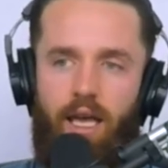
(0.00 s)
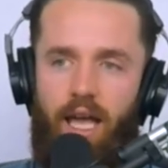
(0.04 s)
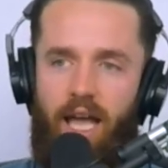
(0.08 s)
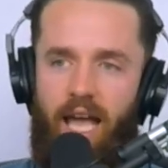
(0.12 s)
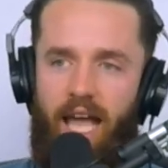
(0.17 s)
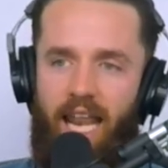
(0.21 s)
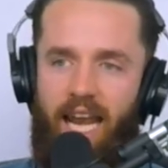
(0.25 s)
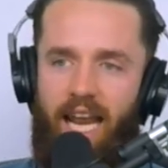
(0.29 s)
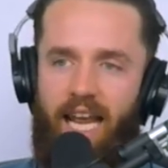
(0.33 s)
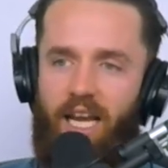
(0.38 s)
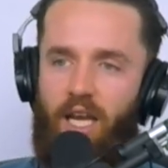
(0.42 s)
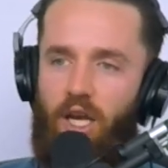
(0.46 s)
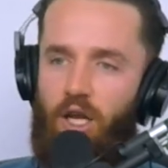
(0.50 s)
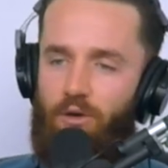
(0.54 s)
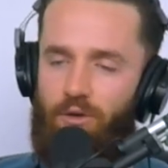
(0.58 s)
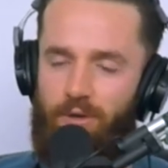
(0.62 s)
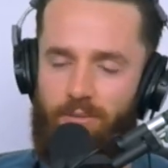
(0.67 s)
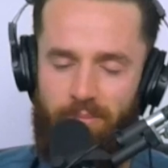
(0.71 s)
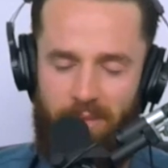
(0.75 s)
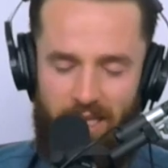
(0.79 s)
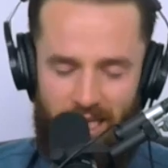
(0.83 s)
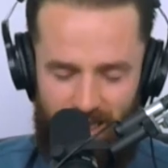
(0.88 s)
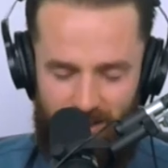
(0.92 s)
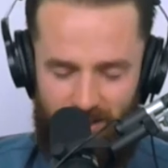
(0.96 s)
And I know
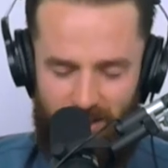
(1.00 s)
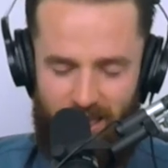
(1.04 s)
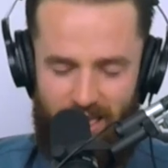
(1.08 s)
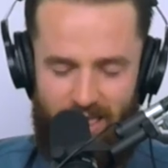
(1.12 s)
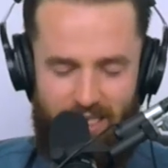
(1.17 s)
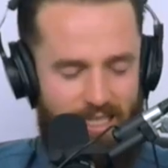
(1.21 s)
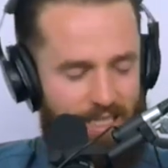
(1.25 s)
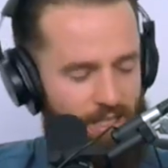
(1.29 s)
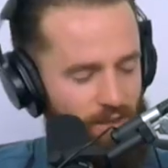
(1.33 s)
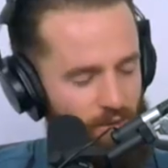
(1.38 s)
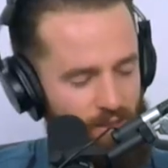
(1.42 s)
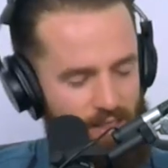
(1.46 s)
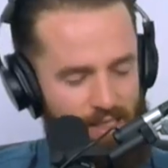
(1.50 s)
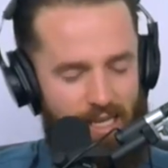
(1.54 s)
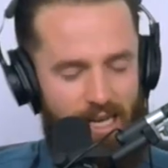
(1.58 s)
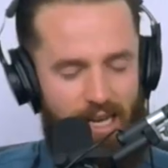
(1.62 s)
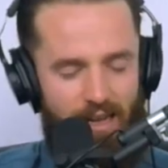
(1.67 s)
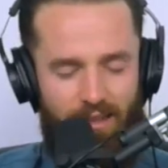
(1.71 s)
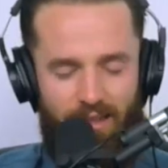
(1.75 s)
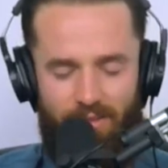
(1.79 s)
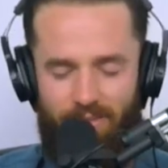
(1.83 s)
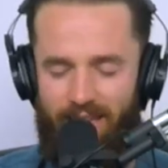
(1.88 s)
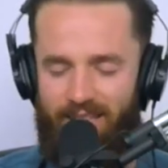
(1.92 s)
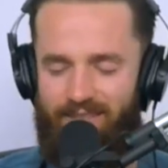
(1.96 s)
immediately, as soon as I hear
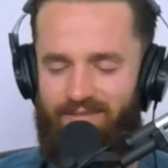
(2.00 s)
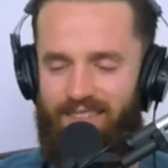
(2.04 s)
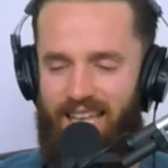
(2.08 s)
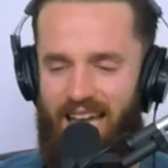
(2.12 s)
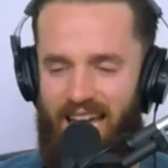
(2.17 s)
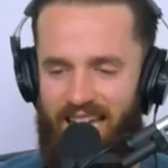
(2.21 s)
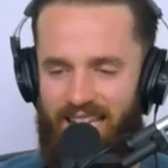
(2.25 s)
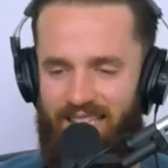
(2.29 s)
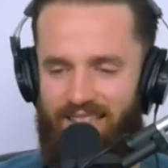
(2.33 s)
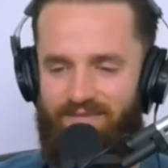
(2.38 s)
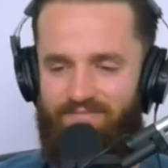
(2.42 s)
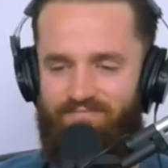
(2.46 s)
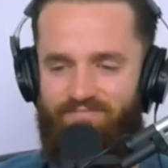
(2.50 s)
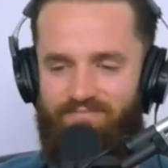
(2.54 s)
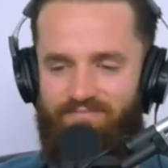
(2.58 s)
them, I'm like, that